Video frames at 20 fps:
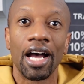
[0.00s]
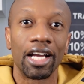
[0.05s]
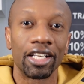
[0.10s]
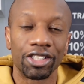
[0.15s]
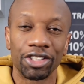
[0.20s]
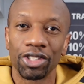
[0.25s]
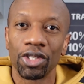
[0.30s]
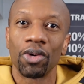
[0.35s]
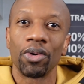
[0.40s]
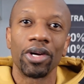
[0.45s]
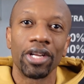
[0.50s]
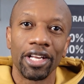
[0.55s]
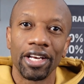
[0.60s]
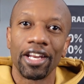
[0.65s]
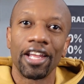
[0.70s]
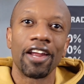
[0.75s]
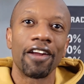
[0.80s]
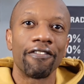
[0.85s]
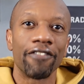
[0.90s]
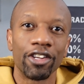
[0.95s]
show it in
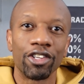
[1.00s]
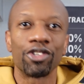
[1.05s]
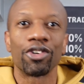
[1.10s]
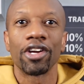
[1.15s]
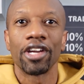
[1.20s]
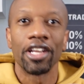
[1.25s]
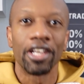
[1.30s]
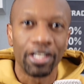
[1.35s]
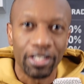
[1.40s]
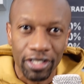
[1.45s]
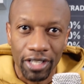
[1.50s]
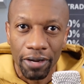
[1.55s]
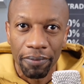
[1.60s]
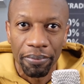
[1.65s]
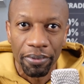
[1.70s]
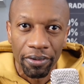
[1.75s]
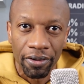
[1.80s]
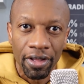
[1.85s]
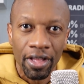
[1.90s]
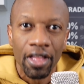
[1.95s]
every trade
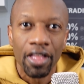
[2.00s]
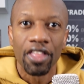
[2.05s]
example.